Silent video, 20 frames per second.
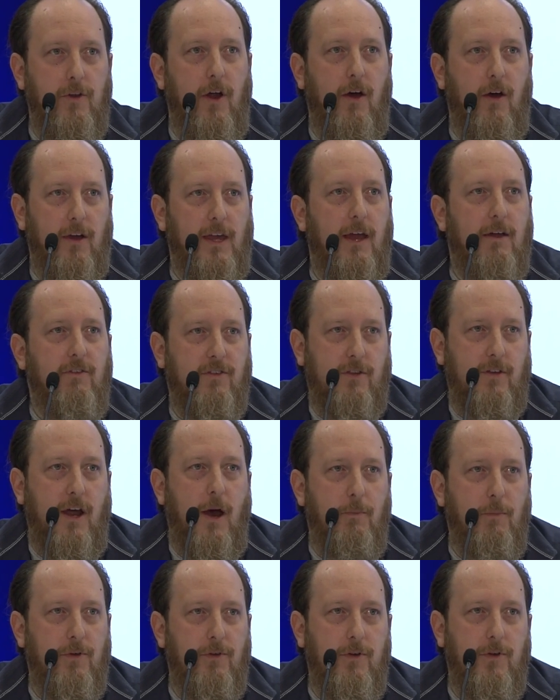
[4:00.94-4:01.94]
It gave us an
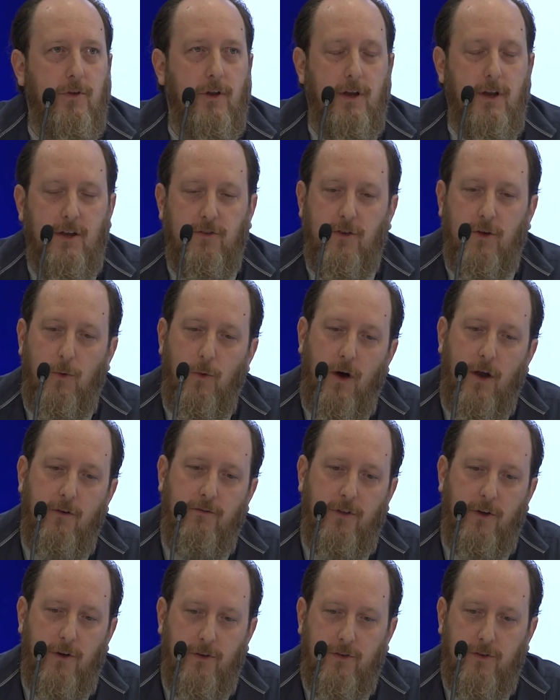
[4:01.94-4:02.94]
opportunity. So one
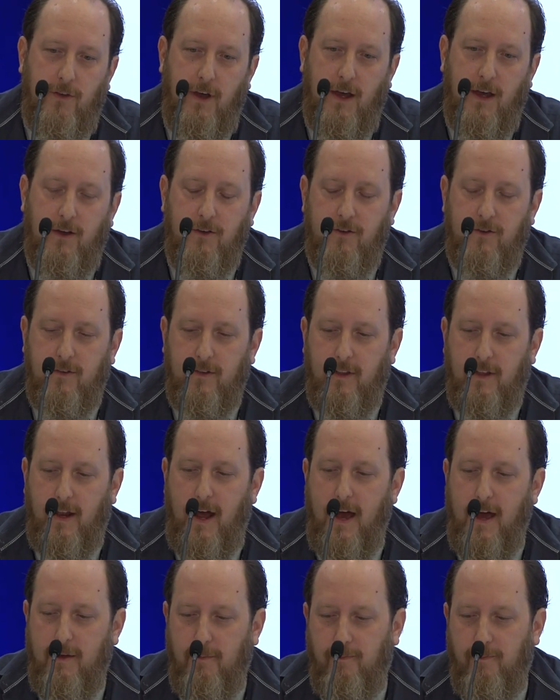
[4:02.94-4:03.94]
of those things that
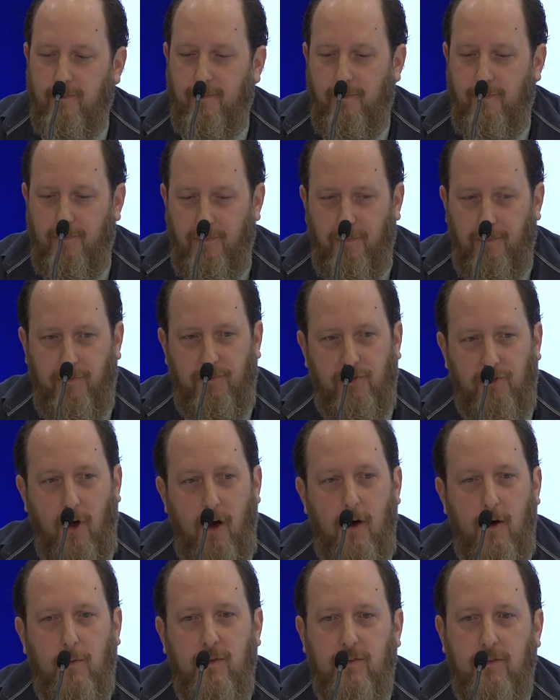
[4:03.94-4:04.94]
I
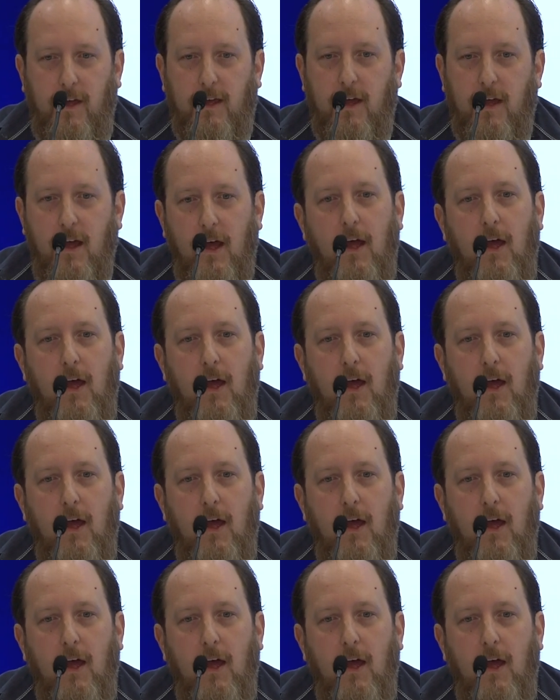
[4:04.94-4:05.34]
saw was like,